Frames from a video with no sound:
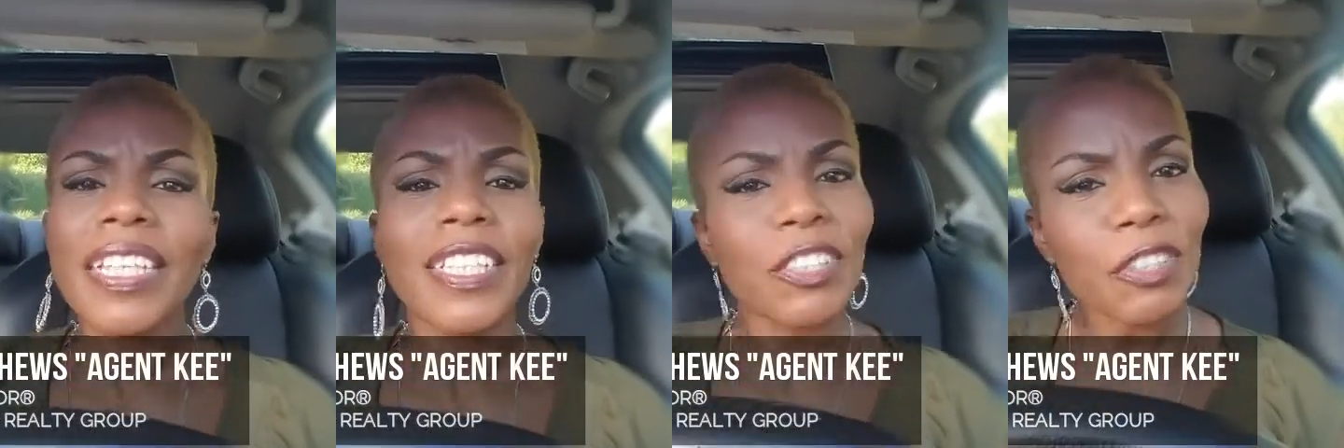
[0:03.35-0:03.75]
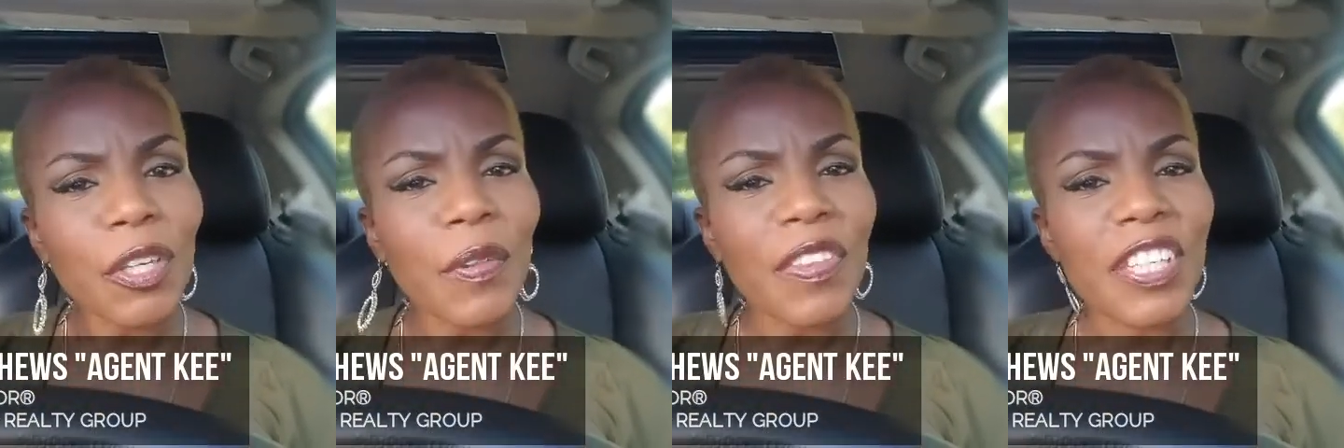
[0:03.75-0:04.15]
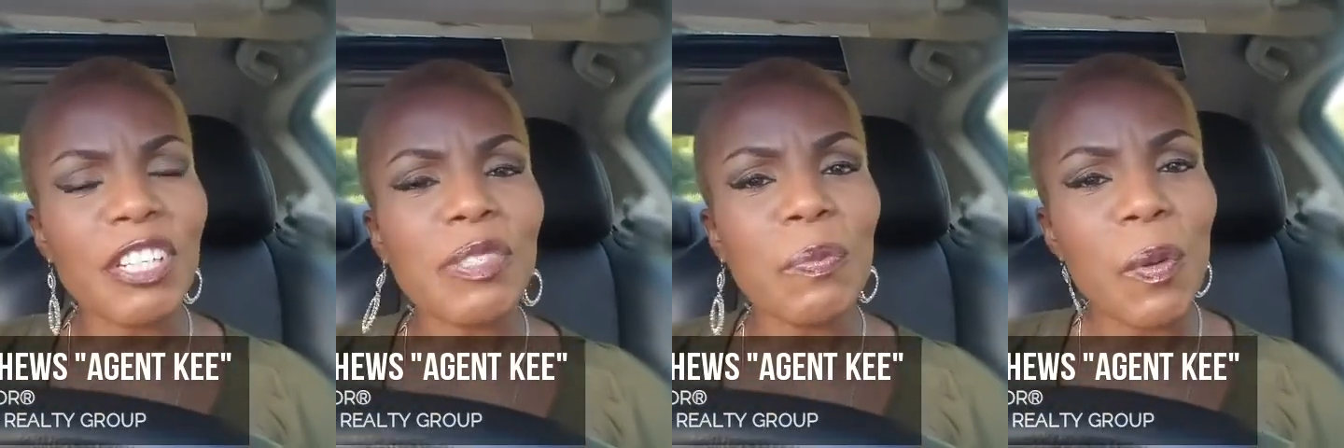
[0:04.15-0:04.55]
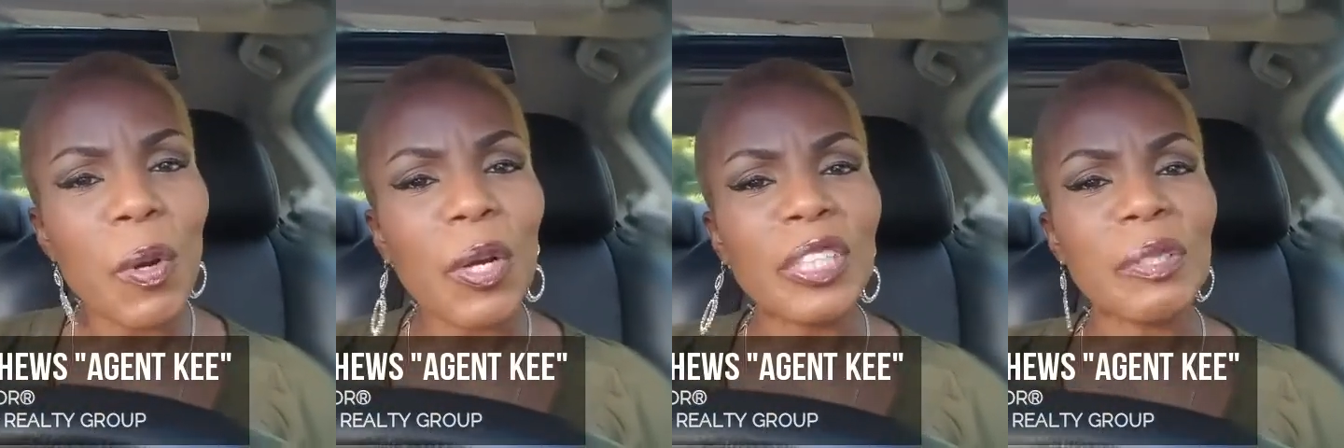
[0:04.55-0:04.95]
Did you know that there's
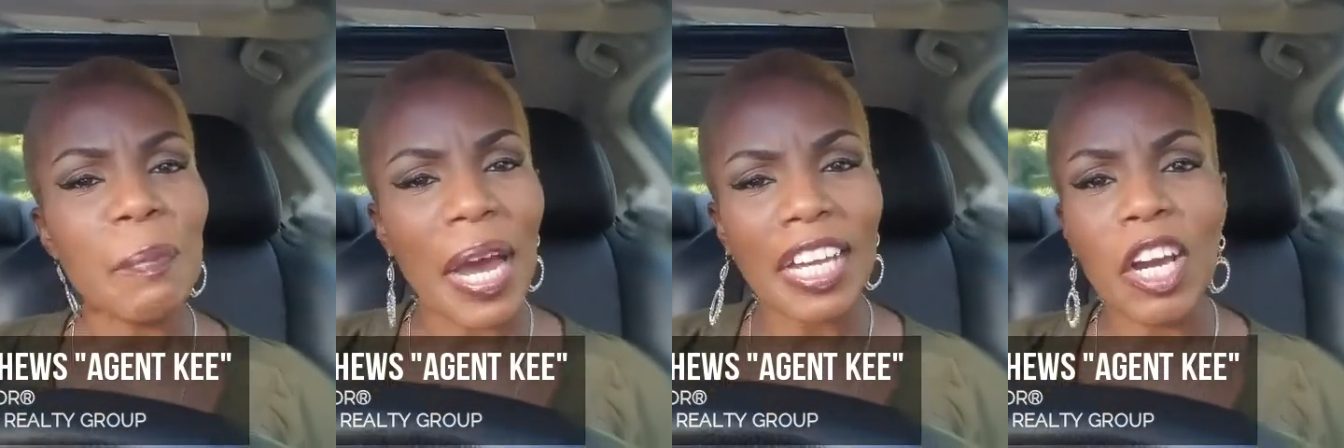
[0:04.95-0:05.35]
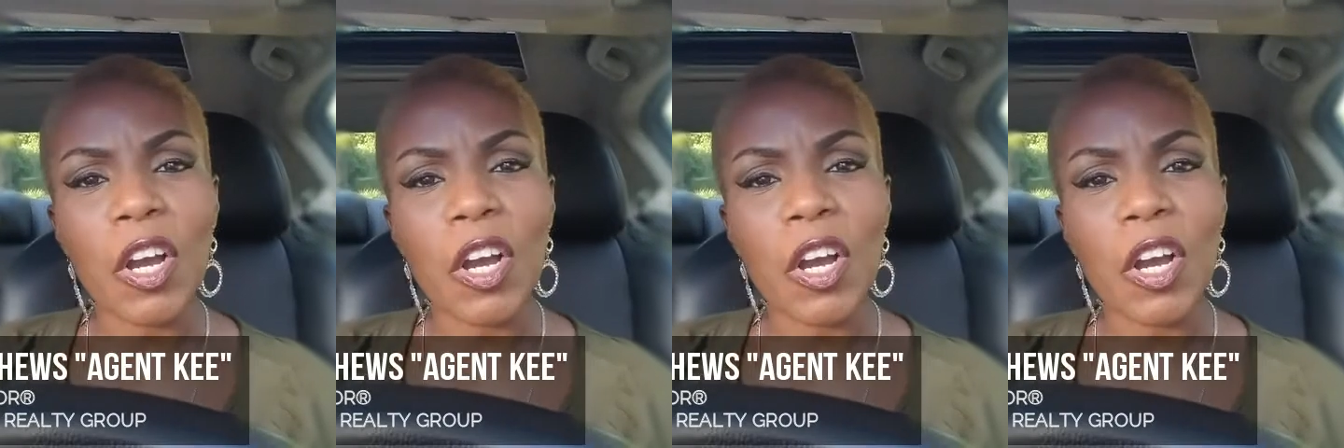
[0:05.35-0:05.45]
more to buying